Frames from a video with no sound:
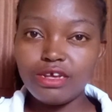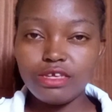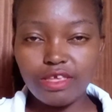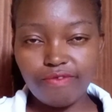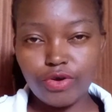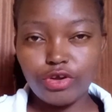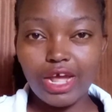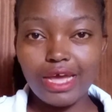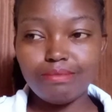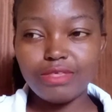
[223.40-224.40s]
several
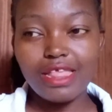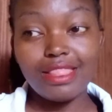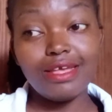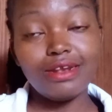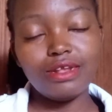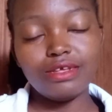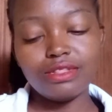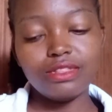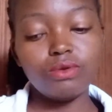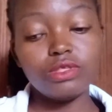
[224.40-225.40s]
times. And then
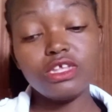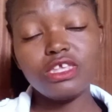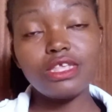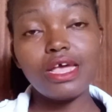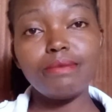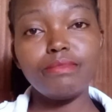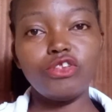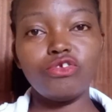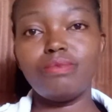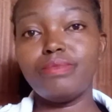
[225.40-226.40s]
there was this time he
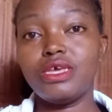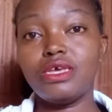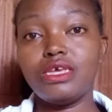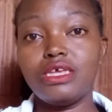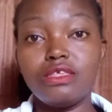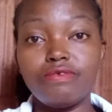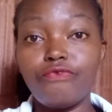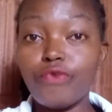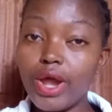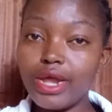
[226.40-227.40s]
told me his
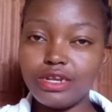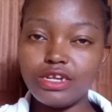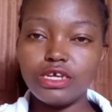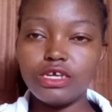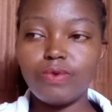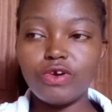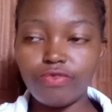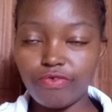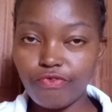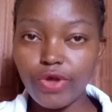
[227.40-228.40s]
friend, one of
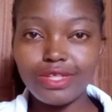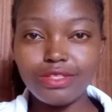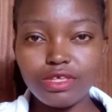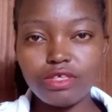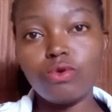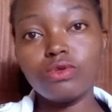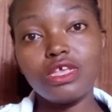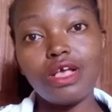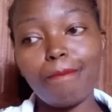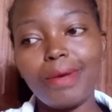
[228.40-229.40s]
the friends, is
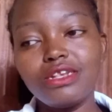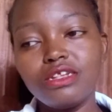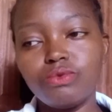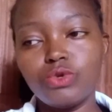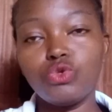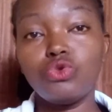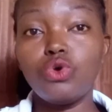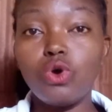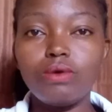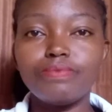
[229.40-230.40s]
hosting a party, we should
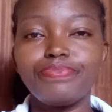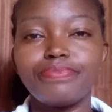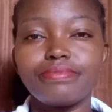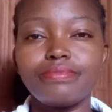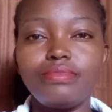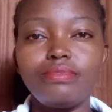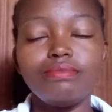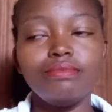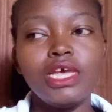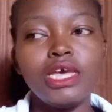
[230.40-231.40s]
go.
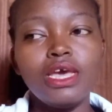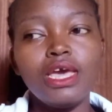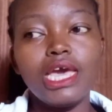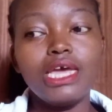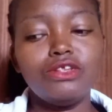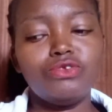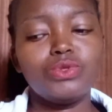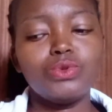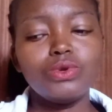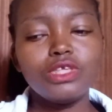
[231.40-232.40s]
And it
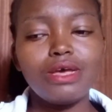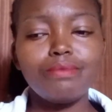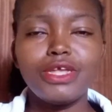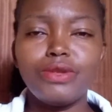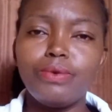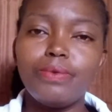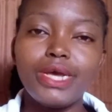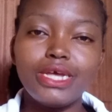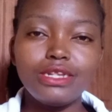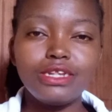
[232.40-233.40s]
was awesome, and we
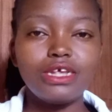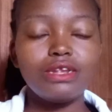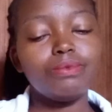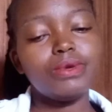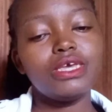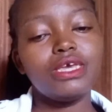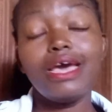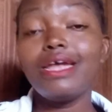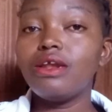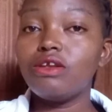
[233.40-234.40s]
went, and we
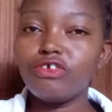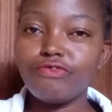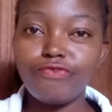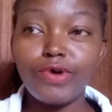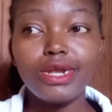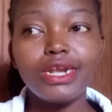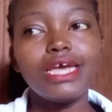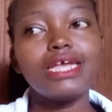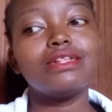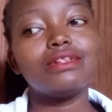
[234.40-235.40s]
had a lot of fun.
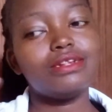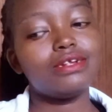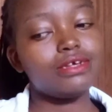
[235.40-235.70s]
And